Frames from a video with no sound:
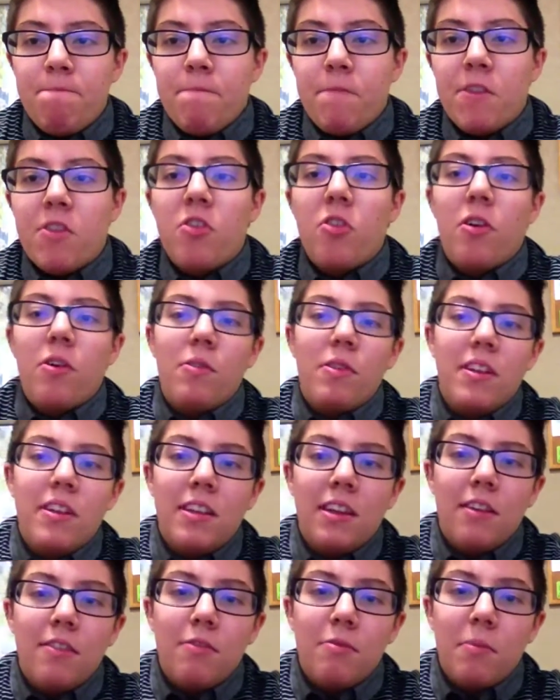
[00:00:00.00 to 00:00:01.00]
So I went
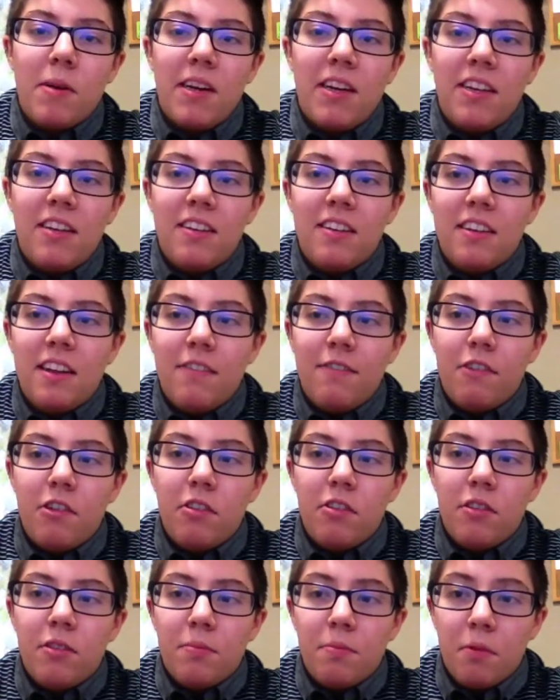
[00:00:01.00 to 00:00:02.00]
down for my niece and
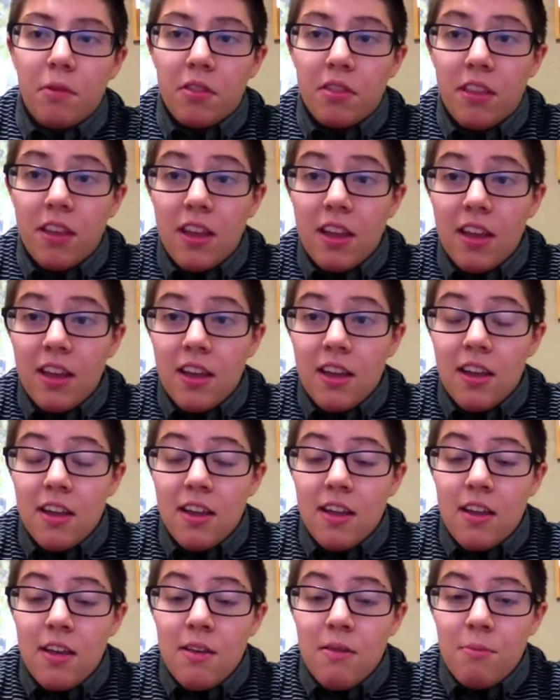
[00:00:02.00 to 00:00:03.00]
nephew's birthday
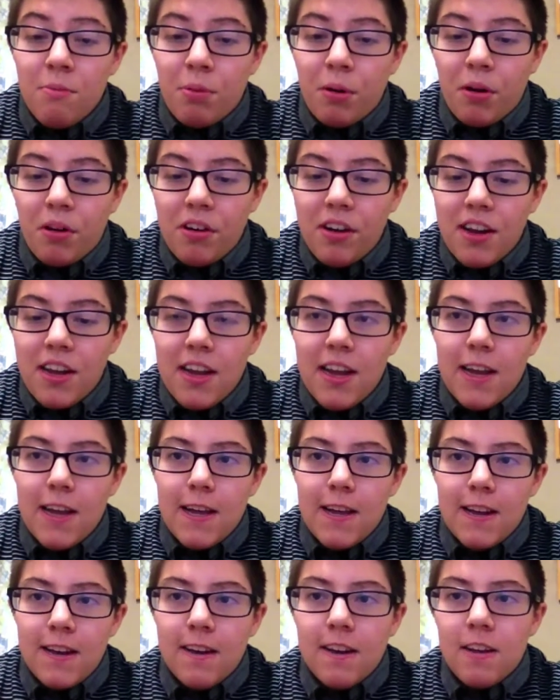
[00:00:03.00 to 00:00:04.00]
party,
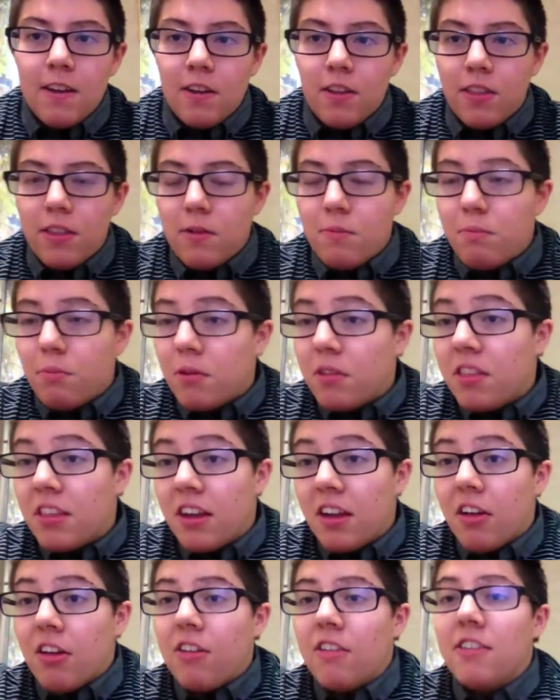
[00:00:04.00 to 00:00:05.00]
and on the birthday
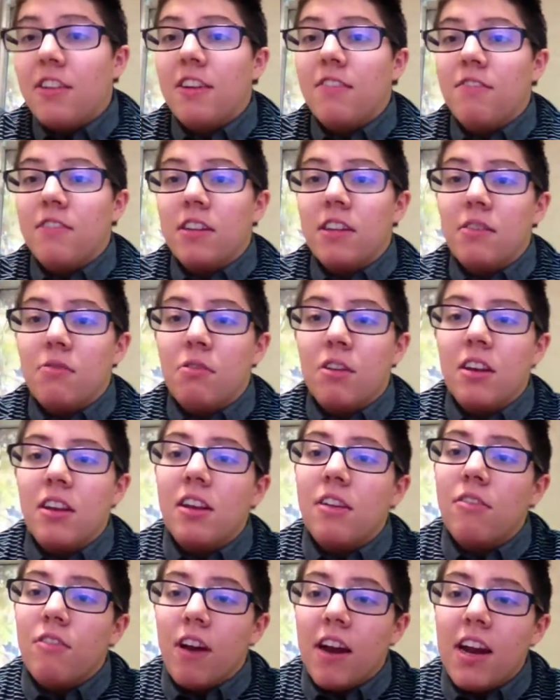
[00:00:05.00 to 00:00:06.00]
cards, I really wanted
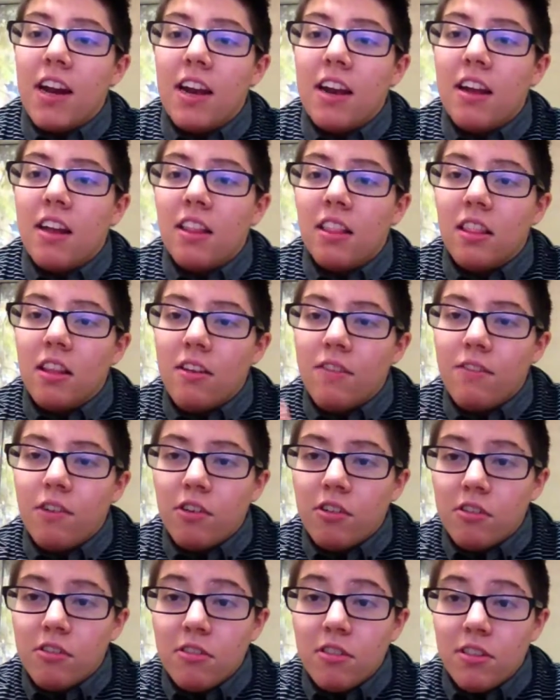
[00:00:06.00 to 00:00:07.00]
to write "Love
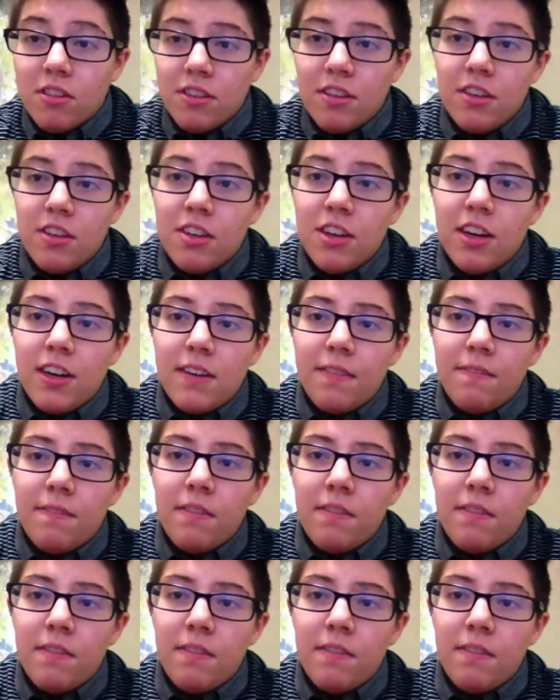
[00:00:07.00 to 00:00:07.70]
Uncle CJ."